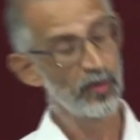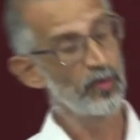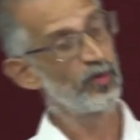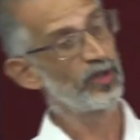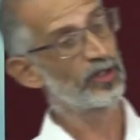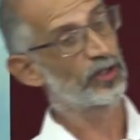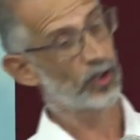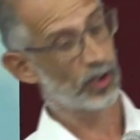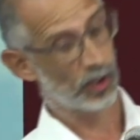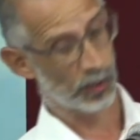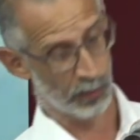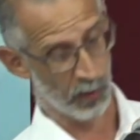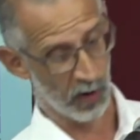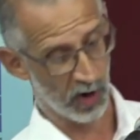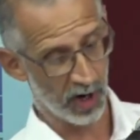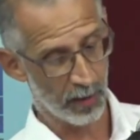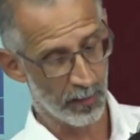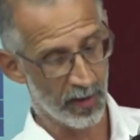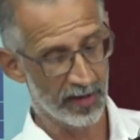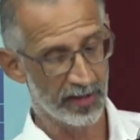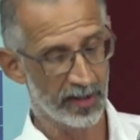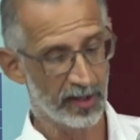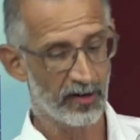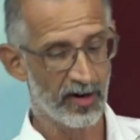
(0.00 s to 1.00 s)
We spoke
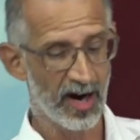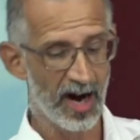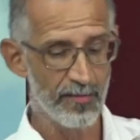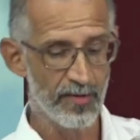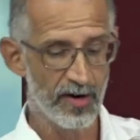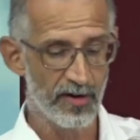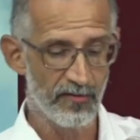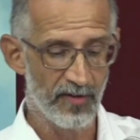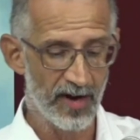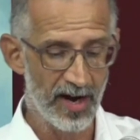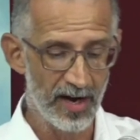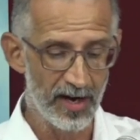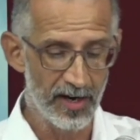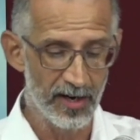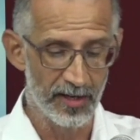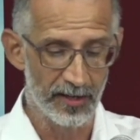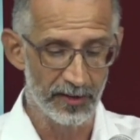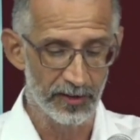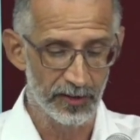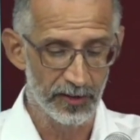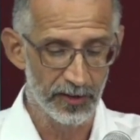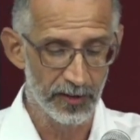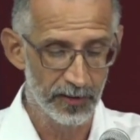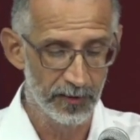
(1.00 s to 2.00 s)
about the crime and
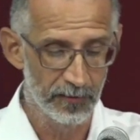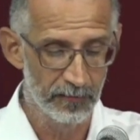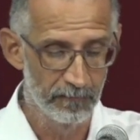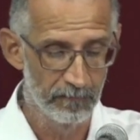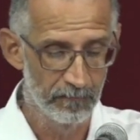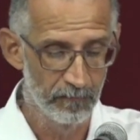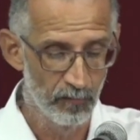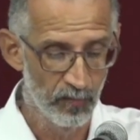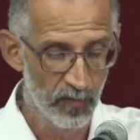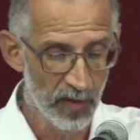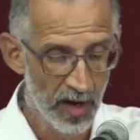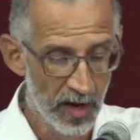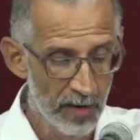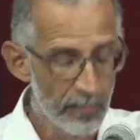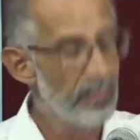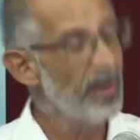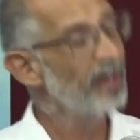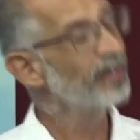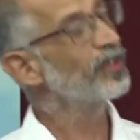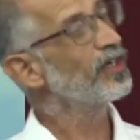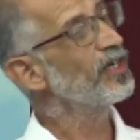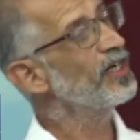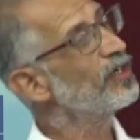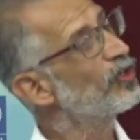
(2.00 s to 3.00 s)
violence.
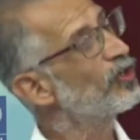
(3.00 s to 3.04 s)
But